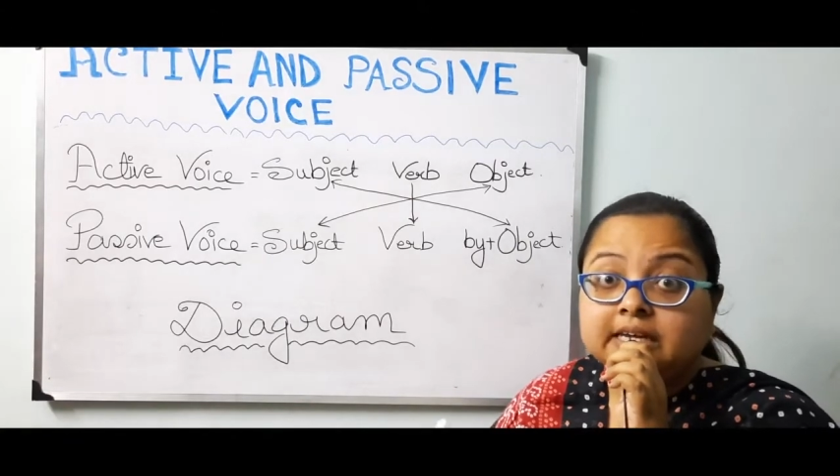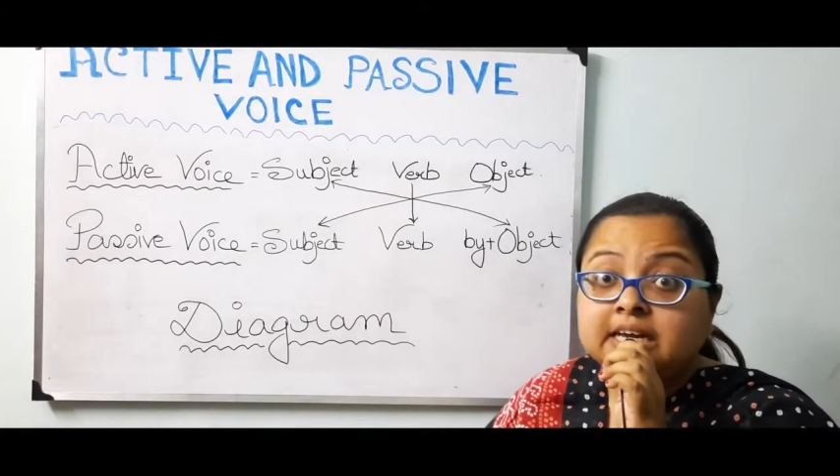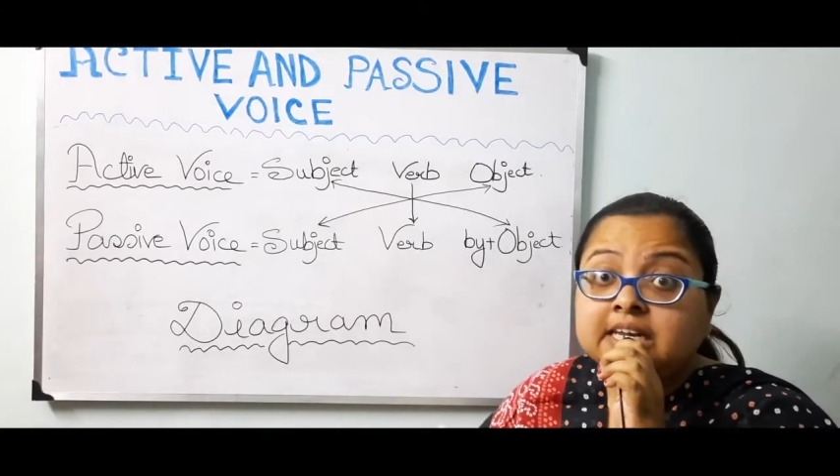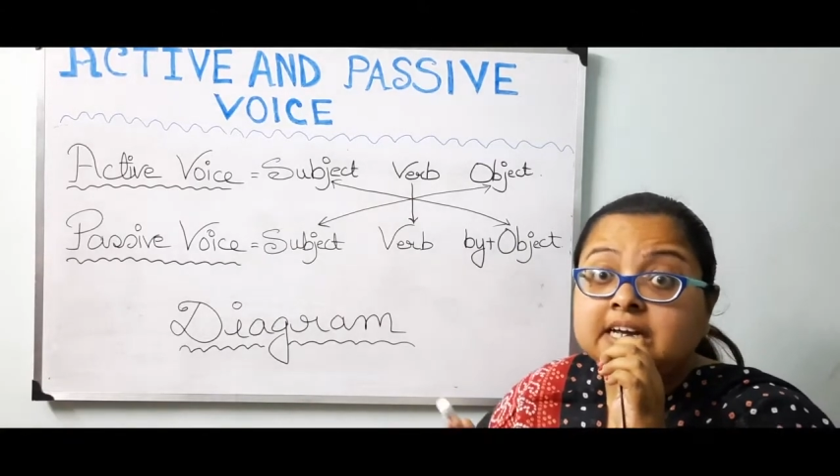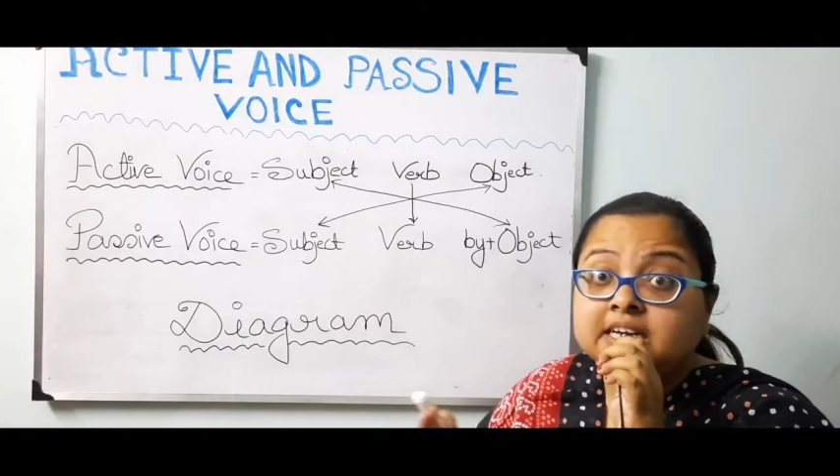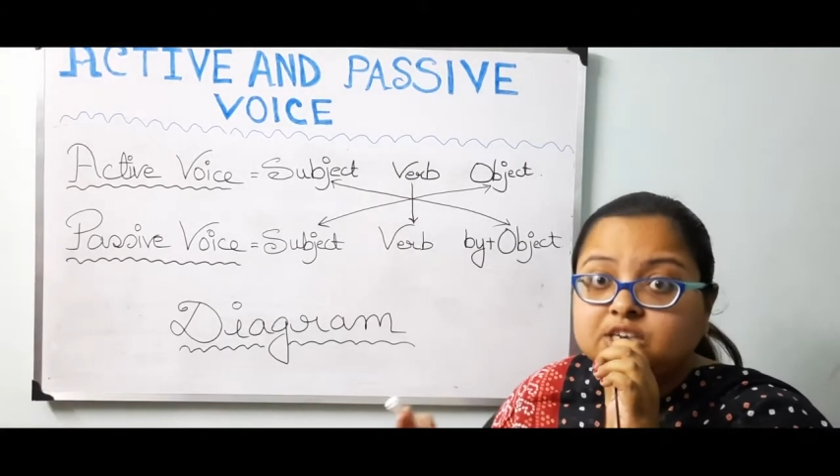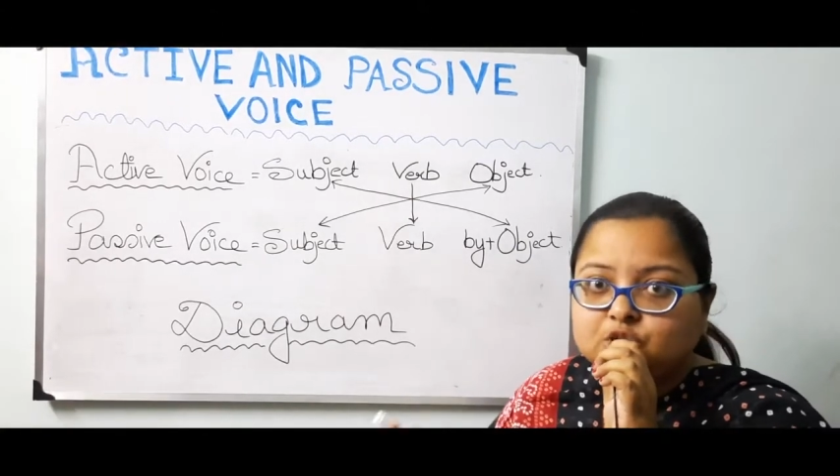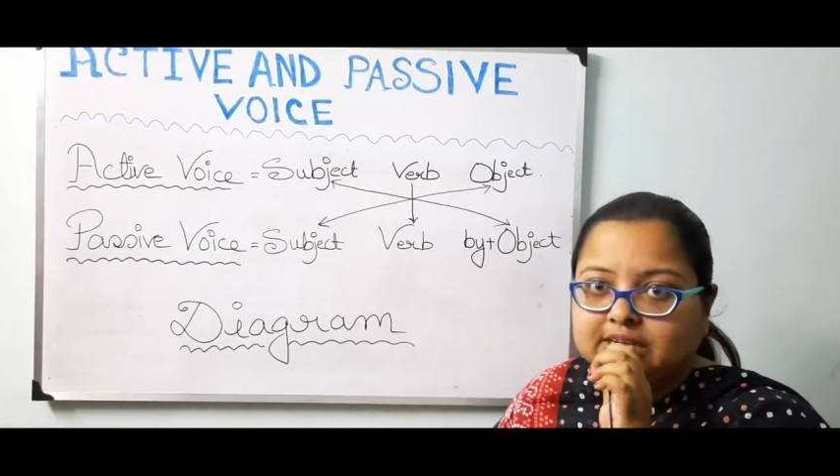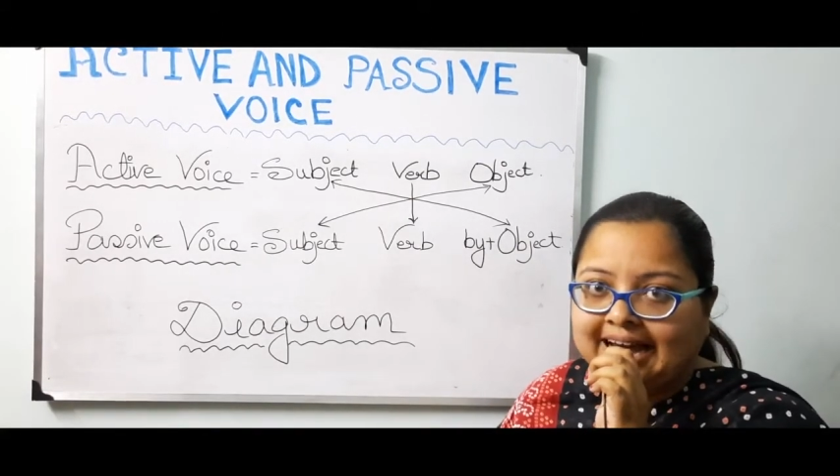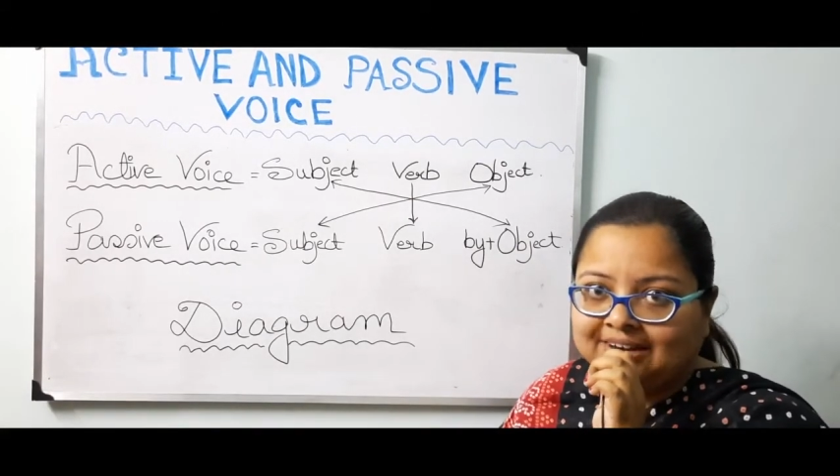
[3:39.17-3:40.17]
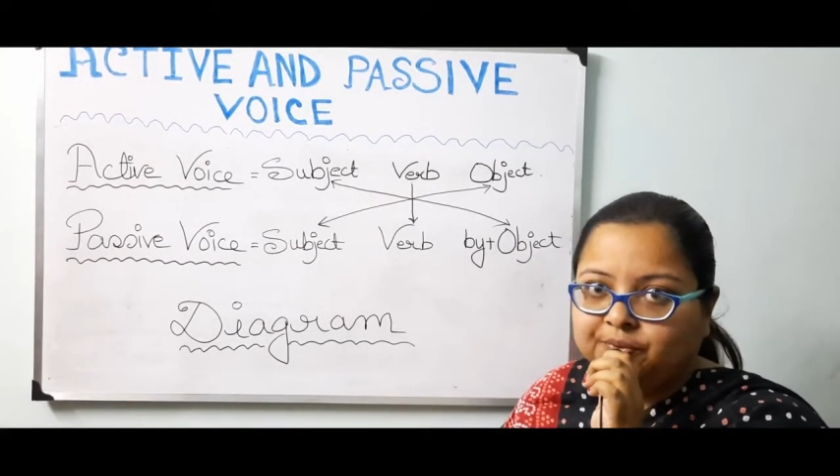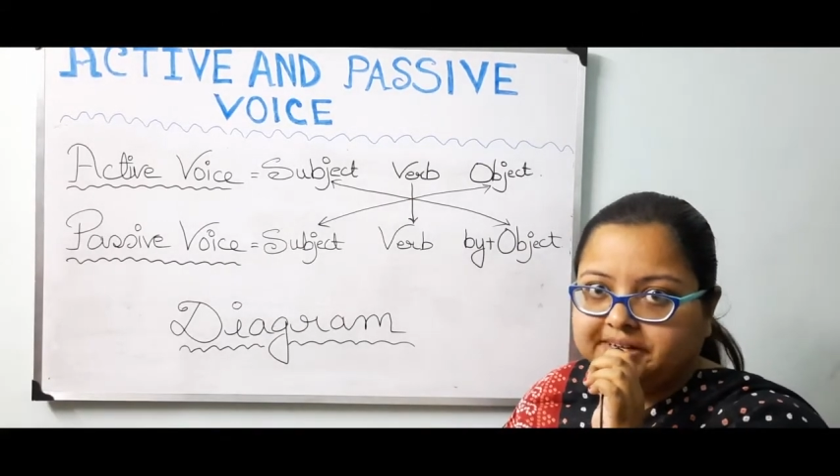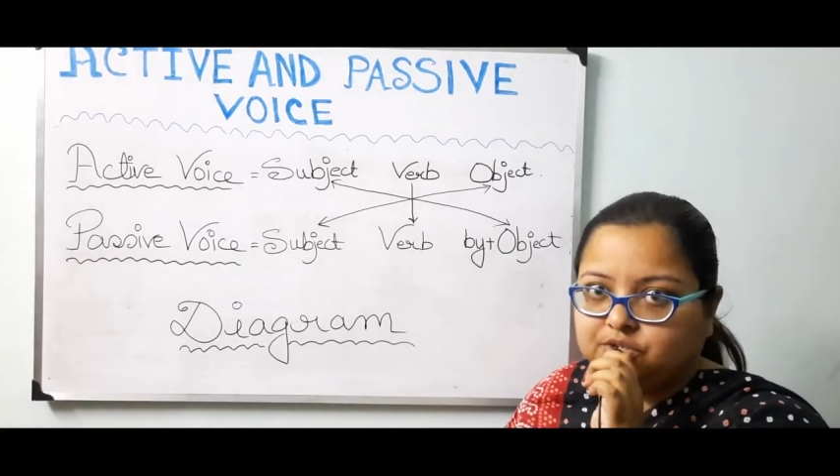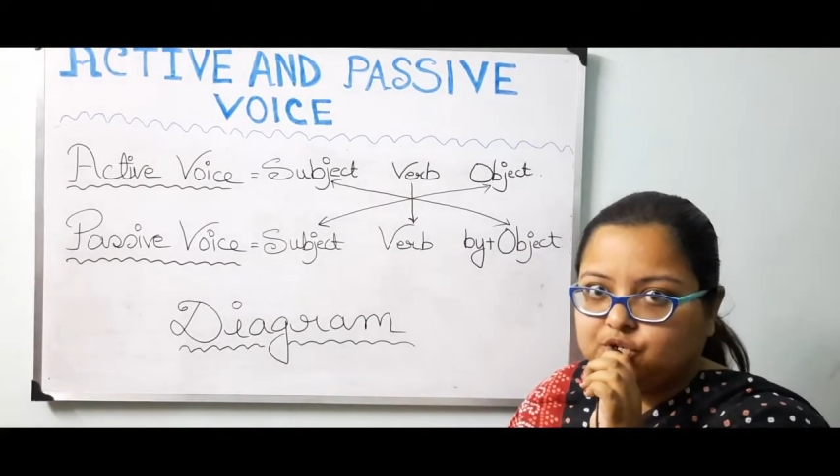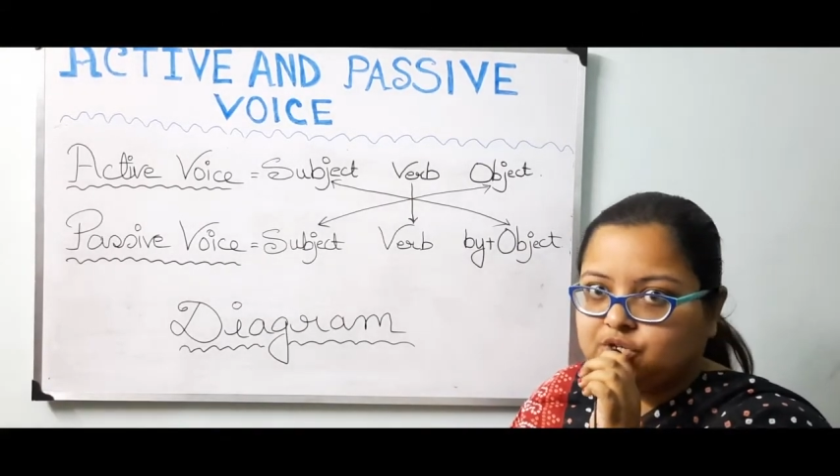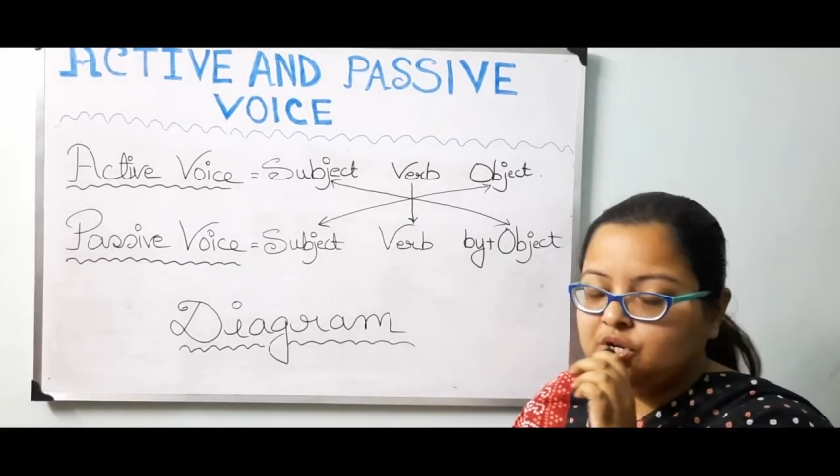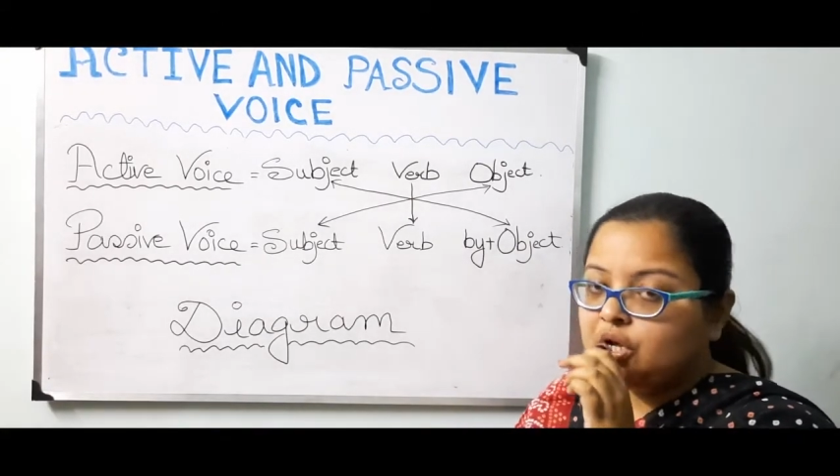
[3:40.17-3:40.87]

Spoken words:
in English language,